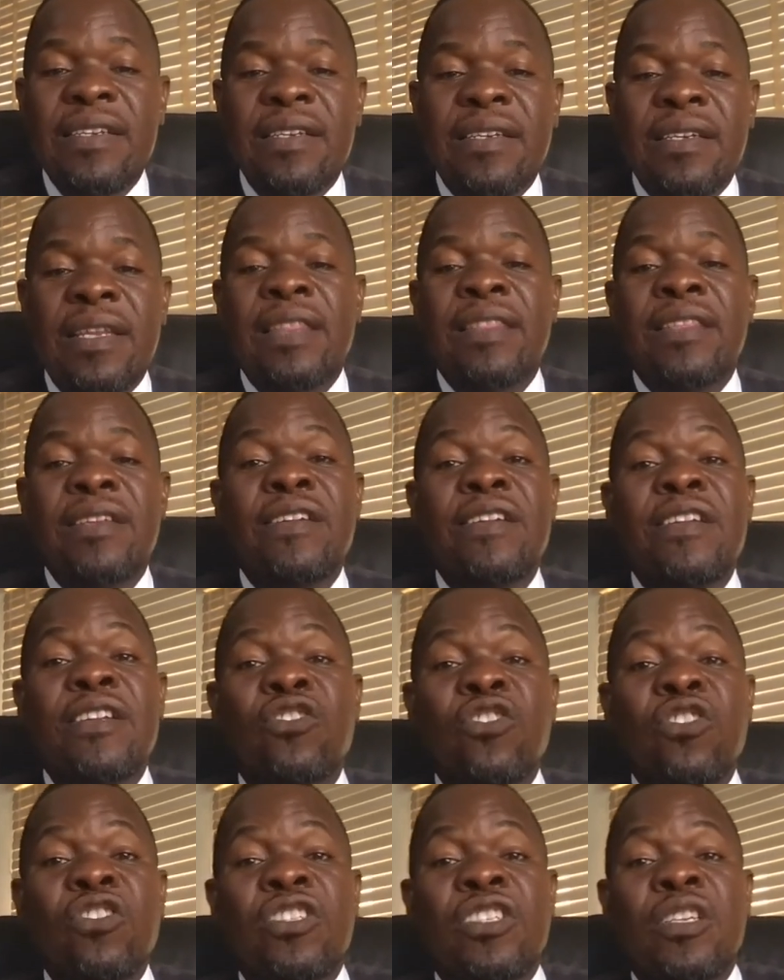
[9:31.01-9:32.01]
that the
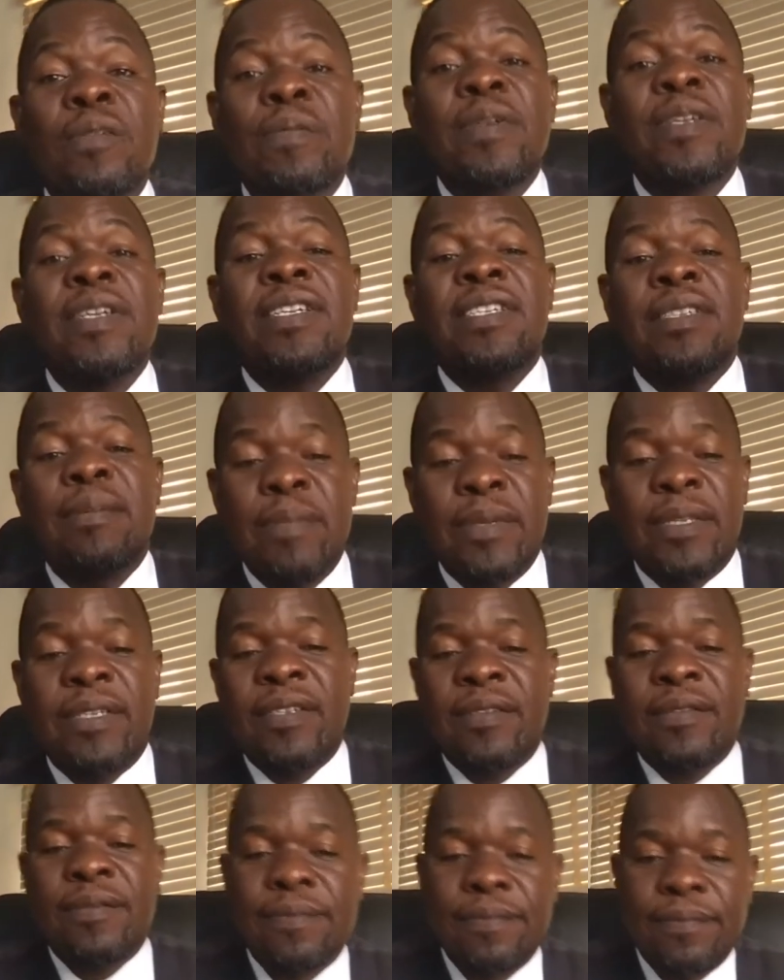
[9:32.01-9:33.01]
relationship is meeting.